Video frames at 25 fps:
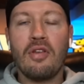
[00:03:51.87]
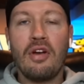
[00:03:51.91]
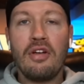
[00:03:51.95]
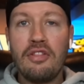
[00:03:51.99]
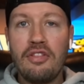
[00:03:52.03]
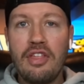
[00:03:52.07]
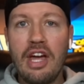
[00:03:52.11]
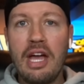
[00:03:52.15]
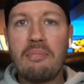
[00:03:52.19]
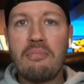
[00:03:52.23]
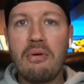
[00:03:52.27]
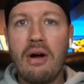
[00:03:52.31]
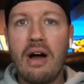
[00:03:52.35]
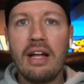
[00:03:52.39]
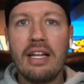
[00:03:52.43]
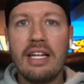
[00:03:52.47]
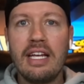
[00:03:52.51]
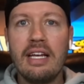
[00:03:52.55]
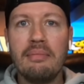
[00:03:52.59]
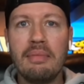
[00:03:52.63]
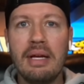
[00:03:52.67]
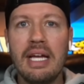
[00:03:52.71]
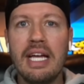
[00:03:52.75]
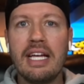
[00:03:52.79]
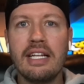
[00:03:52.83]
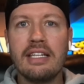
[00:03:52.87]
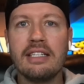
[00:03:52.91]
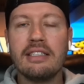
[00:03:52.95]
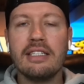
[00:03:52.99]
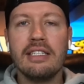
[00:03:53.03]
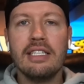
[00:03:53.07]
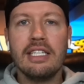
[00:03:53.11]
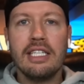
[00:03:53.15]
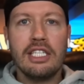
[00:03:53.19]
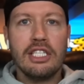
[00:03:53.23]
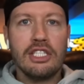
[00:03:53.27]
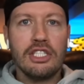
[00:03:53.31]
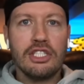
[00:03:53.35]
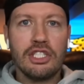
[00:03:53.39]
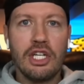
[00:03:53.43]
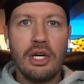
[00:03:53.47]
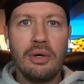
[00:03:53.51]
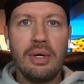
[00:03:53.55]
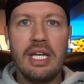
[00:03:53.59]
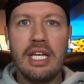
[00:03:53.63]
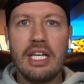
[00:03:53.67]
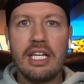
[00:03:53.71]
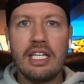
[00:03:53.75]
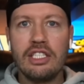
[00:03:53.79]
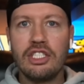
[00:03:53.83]
they brought him in so
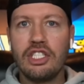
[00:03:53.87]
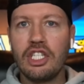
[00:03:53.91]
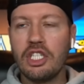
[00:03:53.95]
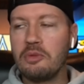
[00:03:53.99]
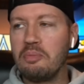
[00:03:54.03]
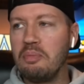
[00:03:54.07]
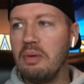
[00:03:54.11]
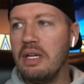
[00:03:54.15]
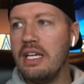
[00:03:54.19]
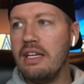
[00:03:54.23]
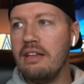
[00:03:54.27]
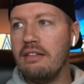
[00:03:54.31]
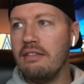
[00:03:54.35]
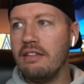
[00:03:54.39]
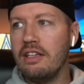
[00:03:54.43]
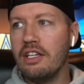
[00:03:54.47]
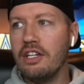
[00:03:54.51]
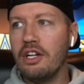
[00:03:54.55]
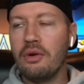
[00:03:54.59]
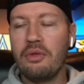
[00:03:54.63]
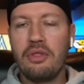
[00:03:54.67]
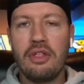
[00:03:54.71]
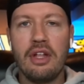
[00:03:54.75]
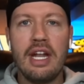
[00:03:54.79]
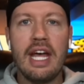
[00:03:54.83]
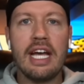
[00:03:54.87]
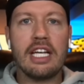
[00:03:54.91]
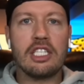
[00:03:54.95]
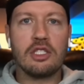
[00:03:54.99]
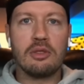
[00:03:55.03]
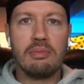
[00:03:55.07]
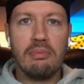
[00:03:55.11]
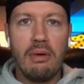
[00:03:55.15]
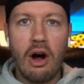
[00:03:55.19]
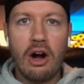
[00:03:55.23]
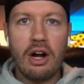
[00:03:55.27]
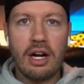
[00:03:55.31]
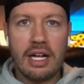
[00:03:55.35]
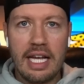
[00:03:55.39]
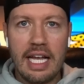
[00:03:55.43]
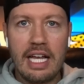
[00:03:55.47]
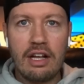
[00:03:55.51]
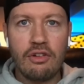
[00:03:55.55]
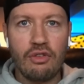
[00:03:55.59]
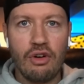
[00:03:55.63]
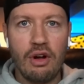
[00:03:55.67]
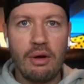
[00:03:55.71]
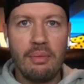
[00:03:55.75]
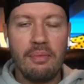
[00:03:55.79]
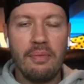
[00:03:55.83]
he could just be, you know, the next Mark
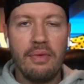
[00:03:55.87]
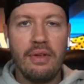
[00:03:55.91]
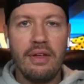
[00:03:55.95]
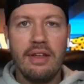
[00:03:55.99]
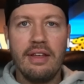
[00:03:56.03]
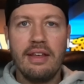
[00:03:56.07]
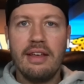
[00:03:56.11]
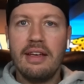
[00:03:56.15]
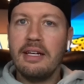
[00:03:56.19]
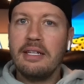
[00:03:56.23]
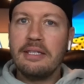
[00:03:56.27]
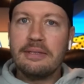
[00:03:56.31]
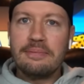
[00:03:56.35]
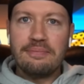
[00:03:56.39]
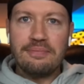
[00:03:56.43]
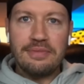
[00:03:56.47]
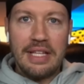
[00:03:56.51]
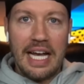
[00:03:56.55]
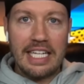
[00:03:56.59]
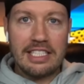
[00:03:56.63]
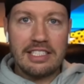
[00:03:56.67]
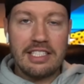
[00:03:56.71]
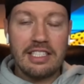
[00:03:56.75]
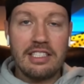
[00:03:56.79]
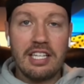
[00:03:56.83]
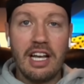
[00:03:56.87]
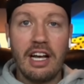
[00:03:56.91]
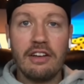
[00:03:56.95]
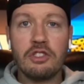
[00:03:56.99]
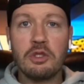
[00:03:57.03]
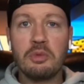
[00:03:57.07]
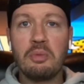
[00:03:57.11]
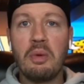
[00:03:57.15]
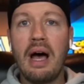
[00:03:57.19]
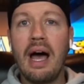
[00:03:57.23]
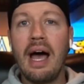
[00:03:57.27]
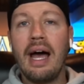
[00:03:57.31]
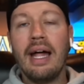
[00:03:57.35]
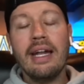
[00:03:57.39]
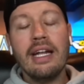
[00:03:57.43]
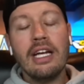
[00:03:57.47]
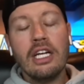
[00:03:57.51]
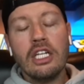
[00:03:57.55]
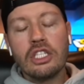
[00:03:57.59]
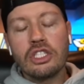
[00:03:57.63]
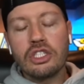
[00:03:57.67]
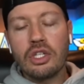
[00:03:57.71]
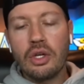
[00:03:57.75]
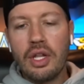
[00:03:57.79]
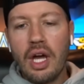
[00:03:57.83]
Ingram. That's a tough spot.
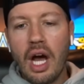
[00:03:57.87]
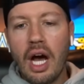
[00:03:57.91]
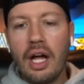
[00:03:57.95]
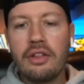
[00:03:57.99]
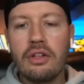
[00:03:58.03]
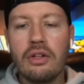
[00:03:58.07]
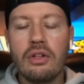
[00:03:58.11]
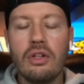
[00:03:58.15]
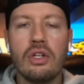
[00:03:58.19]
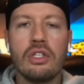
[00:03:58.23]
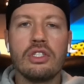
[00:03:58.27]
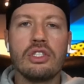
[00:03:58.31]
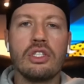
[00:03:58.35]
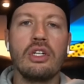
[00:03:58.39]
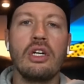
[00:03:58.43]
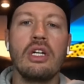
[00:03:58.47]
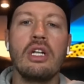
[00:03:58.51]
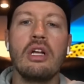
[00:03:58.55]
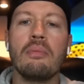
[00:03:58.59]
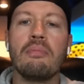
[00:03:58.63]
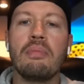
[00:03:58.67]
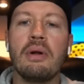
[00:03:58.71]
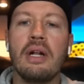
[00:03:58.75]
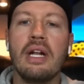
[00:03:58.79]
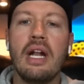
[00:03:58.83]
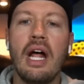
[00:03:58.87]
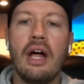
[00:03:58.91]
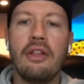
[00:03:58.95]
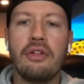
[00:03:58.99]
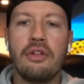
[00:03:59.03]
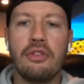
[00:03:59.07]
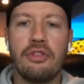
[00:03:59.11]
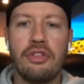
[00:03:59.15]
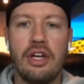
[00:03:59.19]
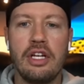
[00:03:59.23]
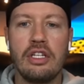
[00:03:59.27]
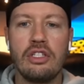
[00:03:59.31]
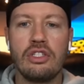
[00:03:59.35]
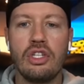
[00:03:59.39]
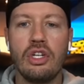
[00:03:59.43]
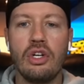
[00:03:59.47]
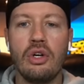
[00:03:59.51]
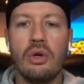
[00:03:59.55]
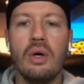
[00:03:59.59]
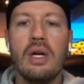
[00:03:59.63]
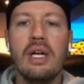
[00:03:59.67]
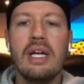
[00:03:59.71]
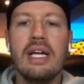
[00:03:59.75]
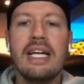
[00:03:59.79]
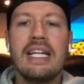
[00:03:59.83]
So the under looks good here. But another thing,
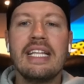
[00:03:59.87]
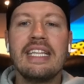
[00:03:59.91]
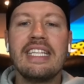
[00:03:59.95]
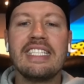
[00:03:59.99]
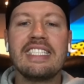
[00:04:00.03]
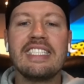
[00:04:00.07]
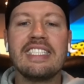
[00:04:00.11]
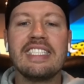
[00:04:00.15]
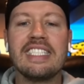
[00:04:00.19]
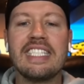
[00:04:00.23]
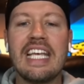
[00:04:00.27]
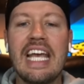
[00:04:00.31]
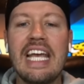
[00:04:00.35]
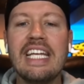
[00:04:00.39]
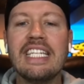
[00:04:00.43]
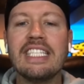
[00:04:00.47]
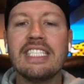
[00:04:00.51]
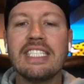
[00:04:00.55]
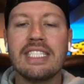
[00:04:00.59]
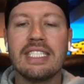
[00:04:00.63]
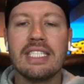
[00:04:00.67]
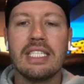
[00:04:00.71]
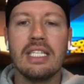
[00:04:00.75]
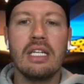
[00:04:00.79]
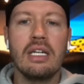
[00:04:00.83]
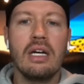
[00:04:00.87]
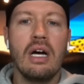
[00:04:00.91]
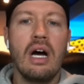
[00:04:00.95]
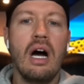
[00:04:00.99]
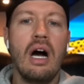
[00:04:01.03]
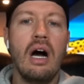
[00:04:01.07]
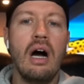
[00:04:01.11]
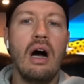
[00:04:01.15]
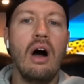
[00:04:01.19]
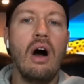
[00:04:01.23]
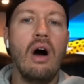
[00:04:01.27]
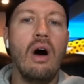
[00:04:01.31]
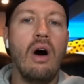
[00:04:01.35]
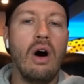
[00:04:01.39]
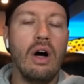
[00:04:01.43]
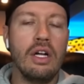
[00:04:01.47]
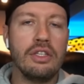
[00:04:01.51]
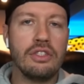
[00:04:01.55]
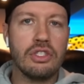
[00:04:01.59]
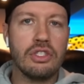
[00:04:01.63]
too, the Saints on